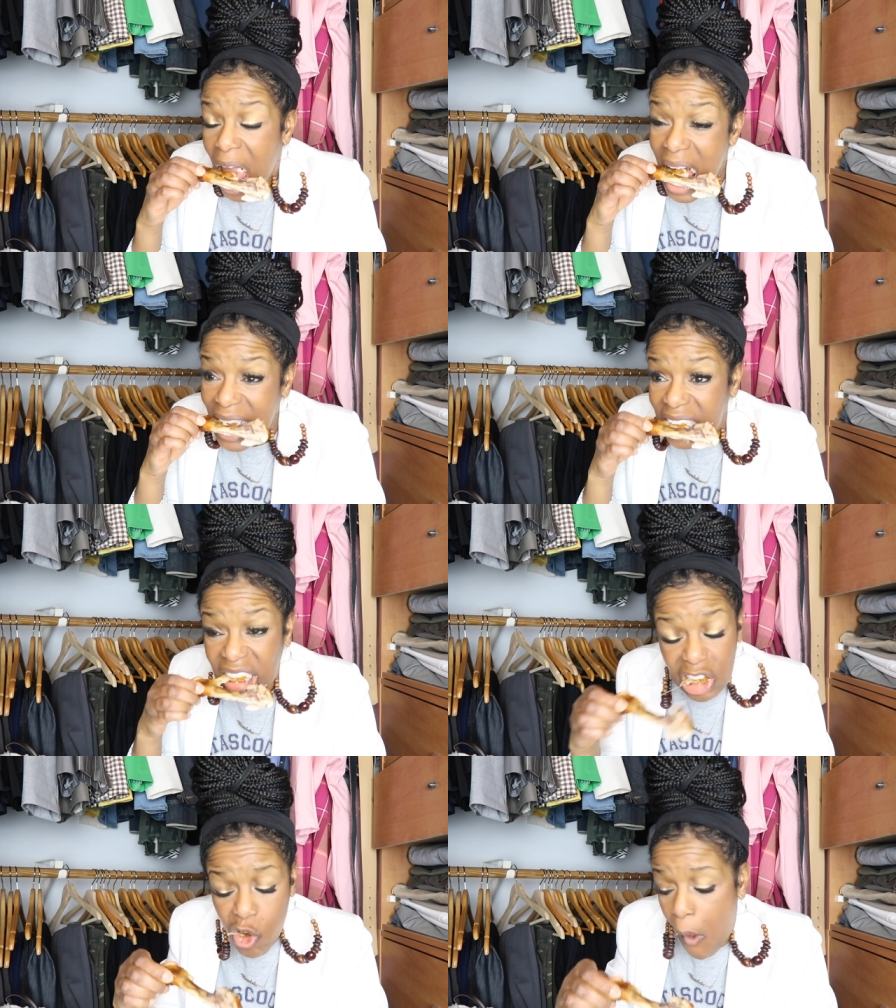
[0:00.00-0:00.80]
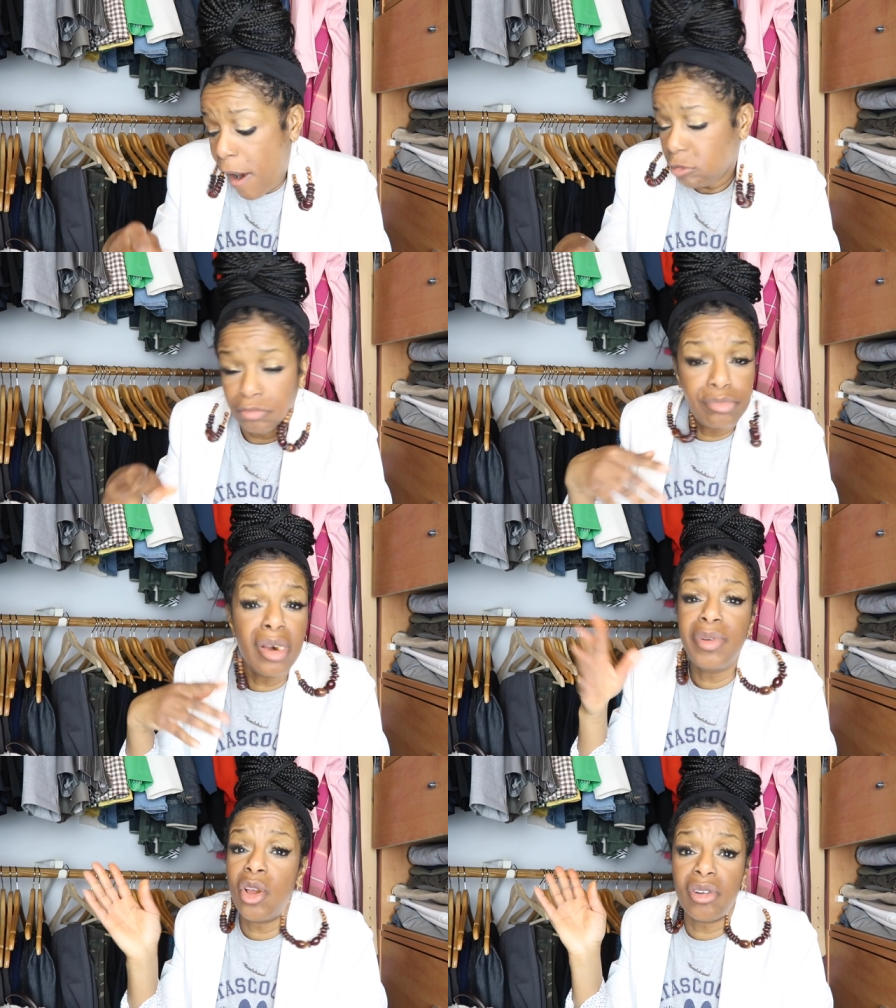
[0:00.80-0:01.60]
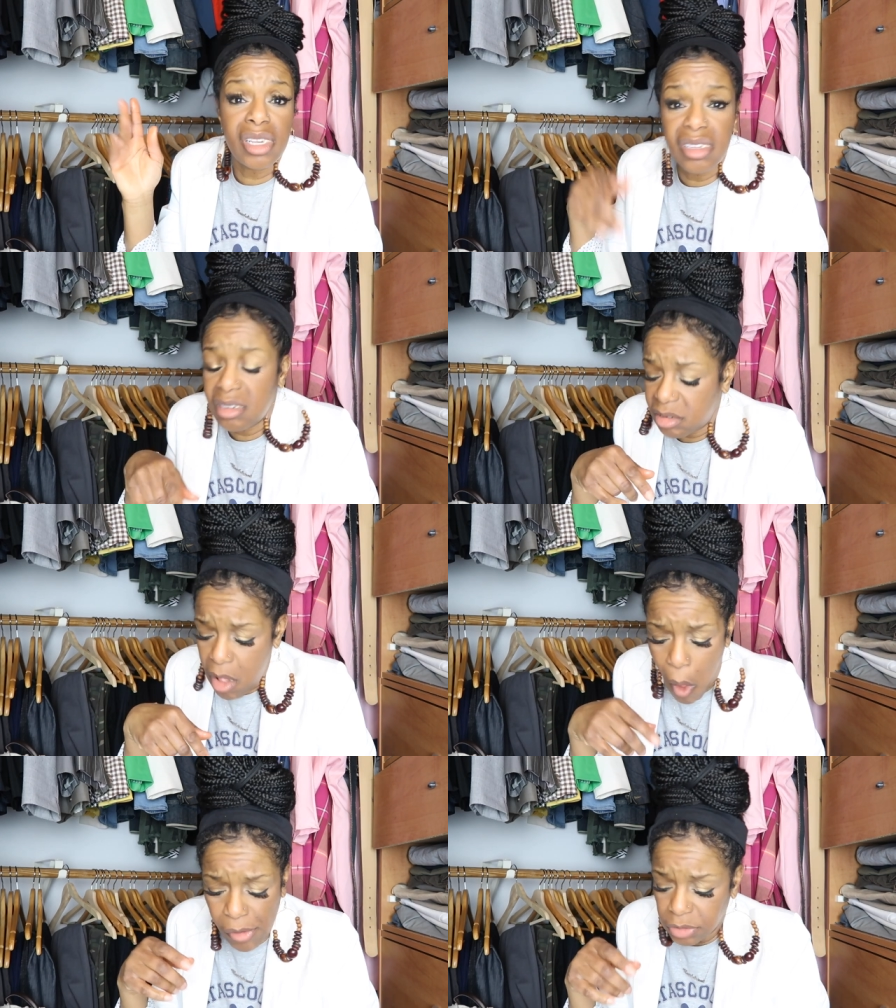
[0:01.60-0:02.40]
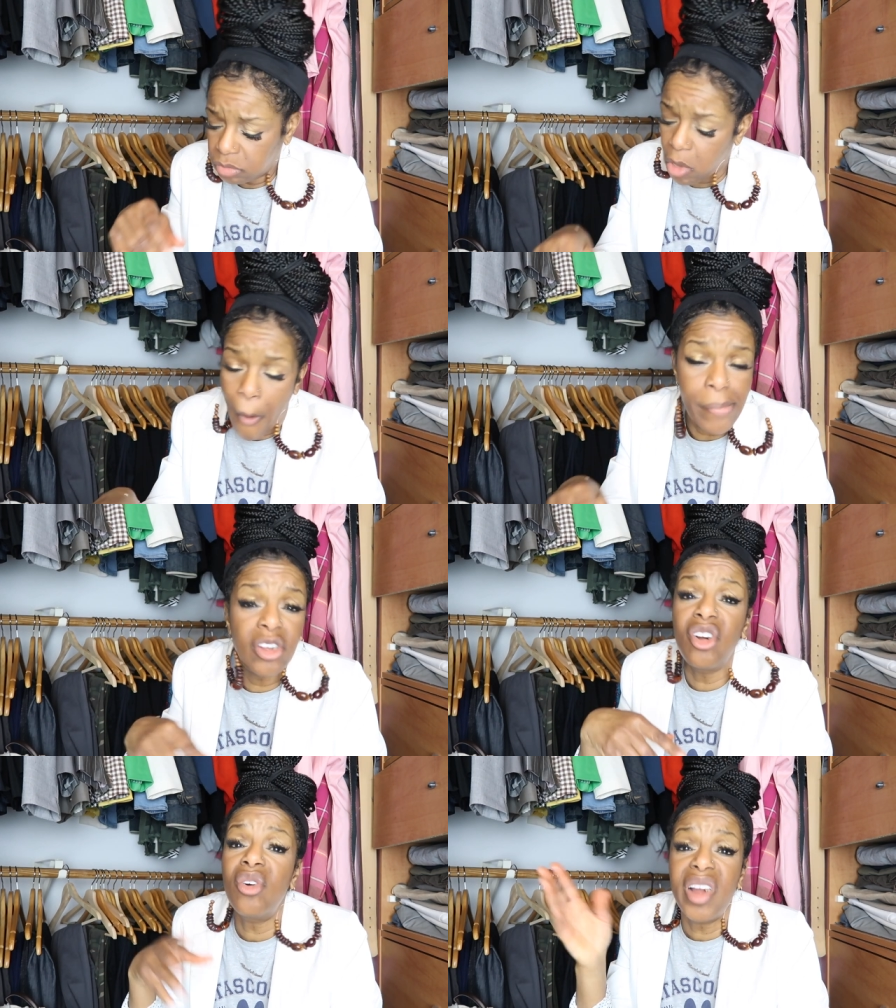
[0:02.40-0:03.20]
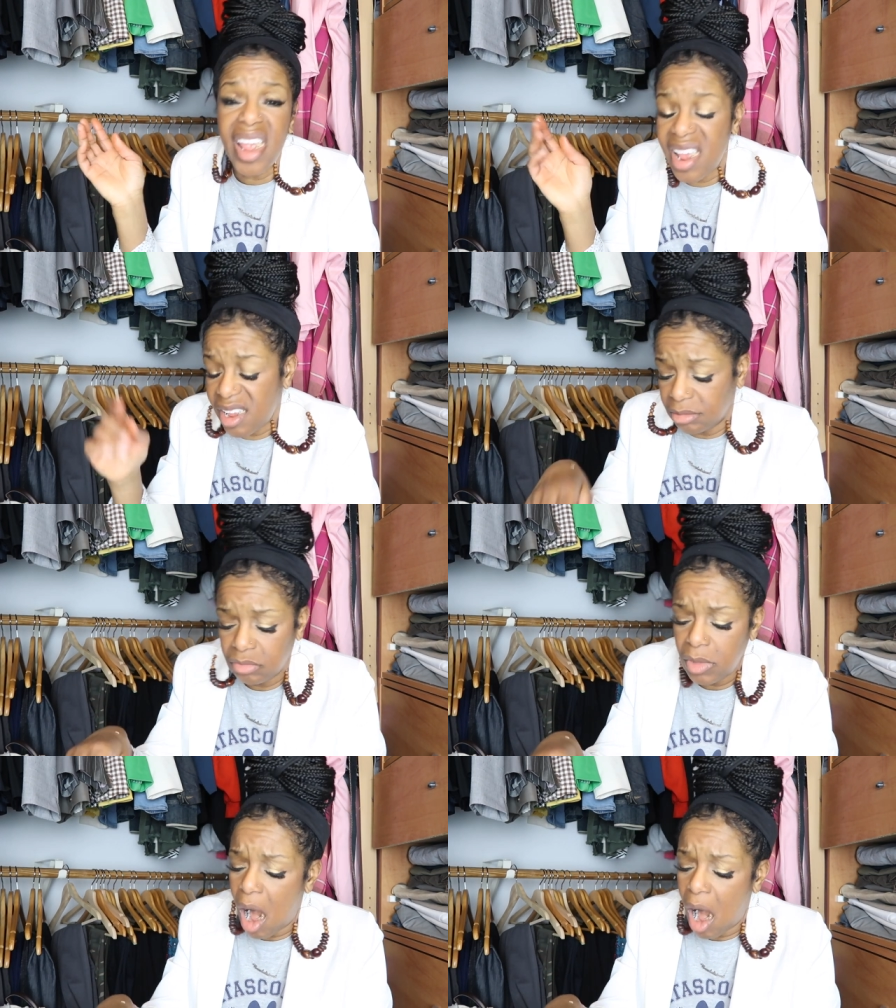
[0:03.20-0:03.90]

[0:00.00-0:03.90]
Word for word: Um, put me on the list. Go ahead.